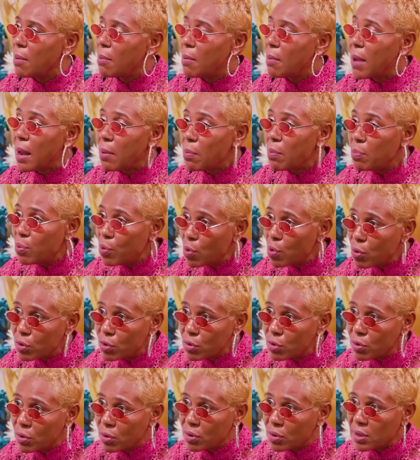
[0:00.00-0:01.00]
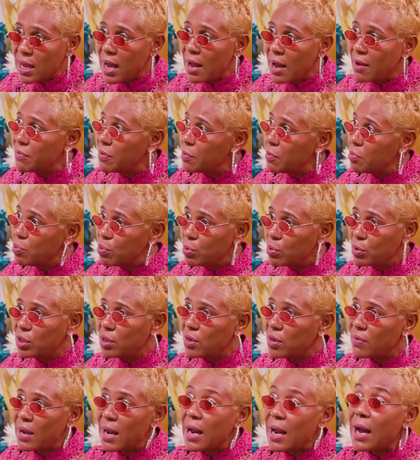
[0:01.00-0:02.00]
my books because I have a
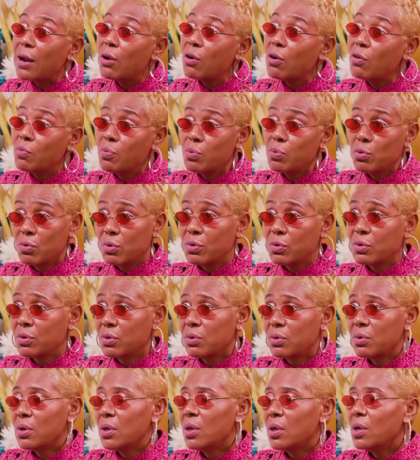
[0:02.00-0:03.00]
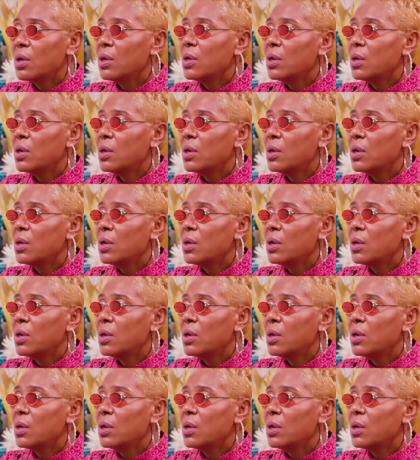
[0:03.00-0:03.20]
bookshelf. I love books.